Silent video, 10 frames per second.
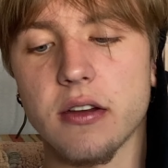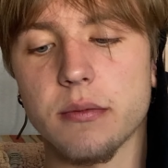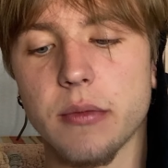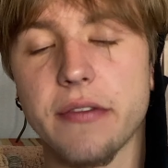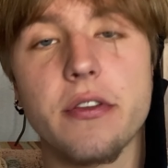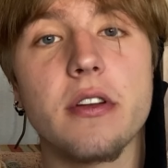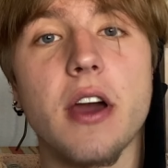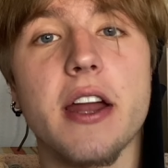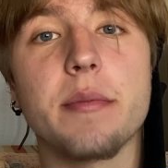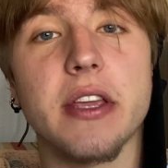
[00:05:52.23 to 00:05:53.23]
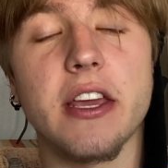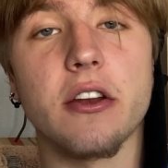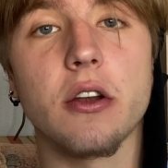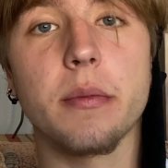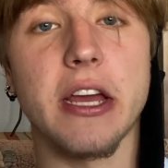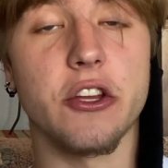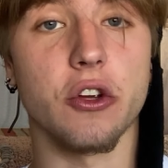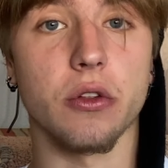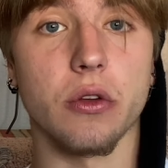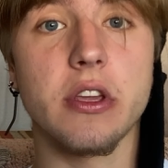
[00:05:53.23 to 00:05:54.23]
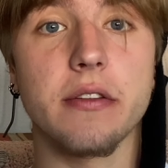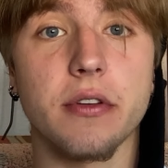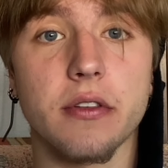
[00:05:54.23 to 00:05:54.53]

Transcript: If you're not a beginner and you're looking for